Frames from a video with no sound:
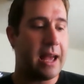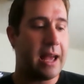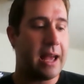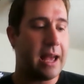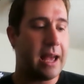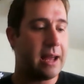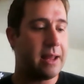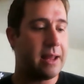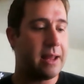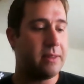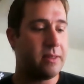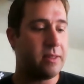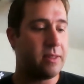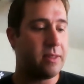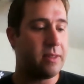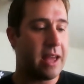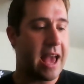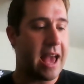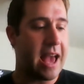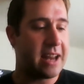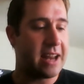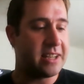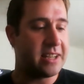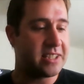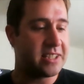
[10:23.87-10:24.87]
and
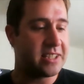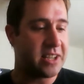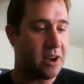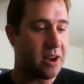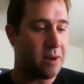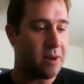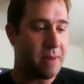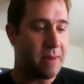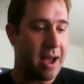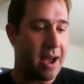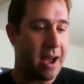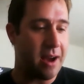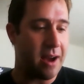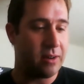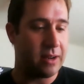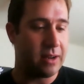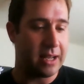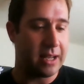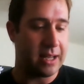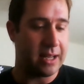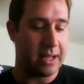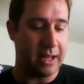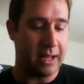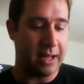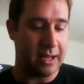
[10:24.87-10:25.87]
they had us come
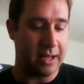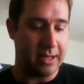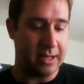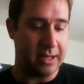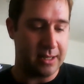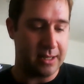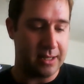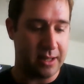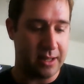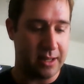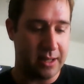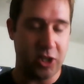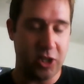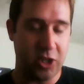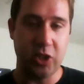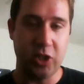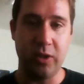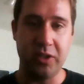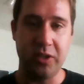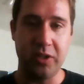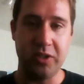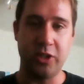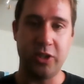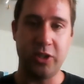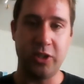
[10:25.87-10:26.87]
out, and they
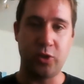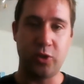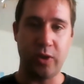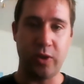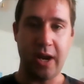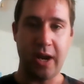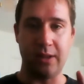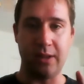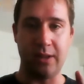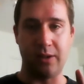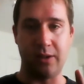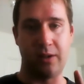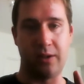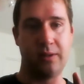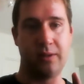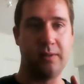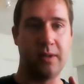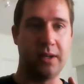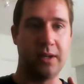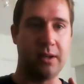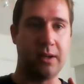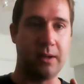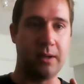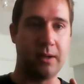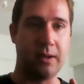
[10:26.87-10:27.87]
showed us a
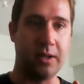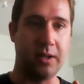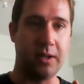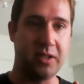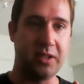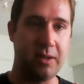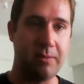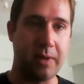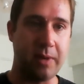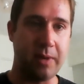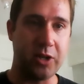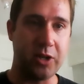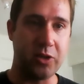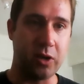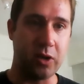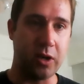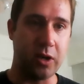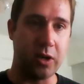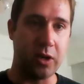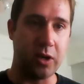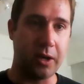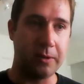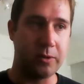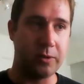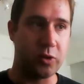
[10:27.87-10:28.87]
trailer, a
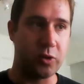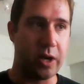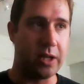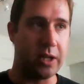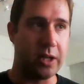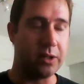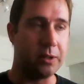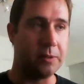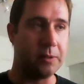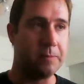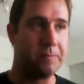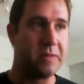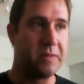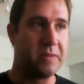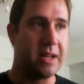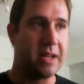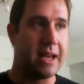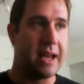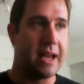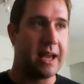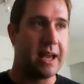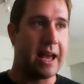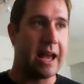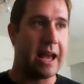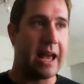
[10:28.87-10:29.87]
semi-truck trailer,
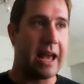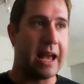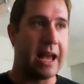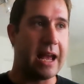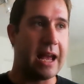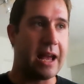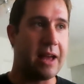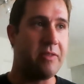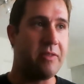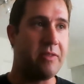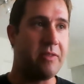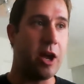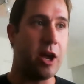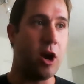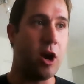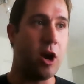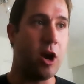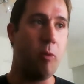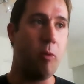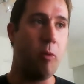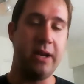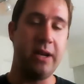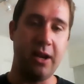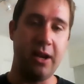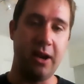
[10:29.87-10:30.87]
and they
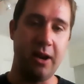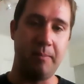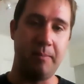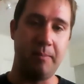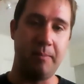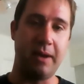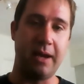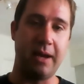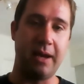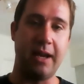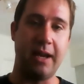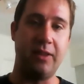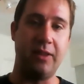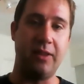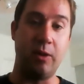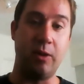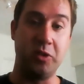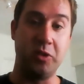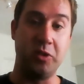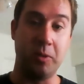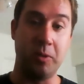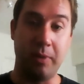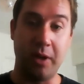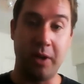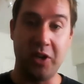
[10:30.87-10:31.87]
opened it up, and
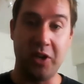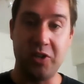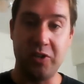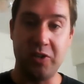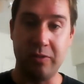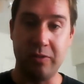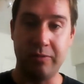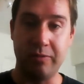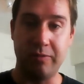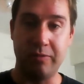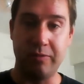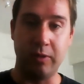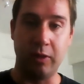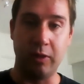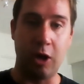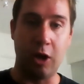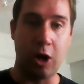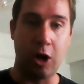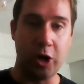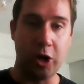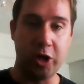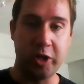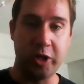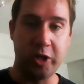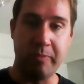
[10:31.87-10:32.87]
there was a bunch of
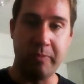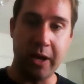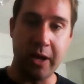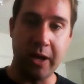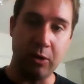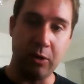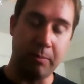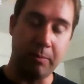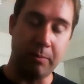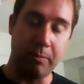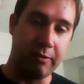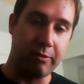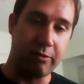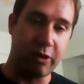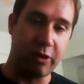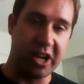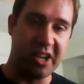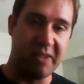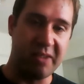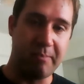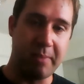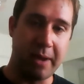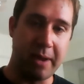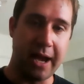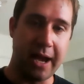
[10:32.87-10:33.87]
large metal
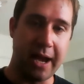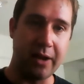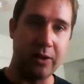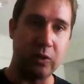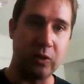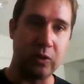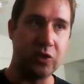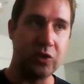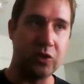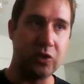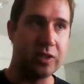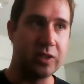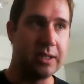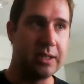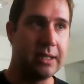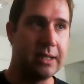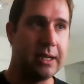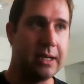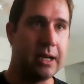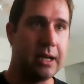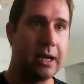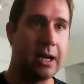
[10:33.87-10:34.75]
perforated panels